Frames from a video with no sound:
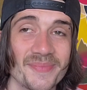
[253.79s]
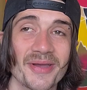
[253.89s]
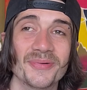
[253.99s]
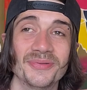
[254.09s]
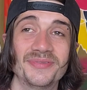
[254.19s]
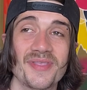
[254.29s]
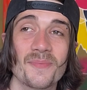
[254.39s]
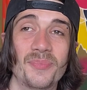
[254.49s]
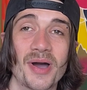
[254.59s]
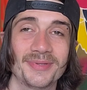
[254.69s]
my old
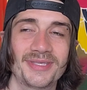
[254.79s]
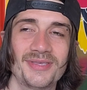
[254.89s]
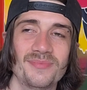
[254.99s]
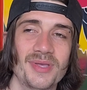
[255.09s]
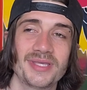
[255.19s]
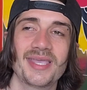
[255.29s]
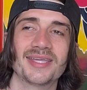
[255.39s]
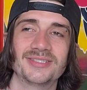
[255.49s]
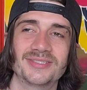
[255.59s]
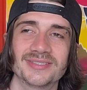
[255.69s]
public
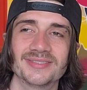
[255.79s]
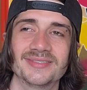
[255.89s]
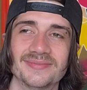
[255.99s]
humiliation.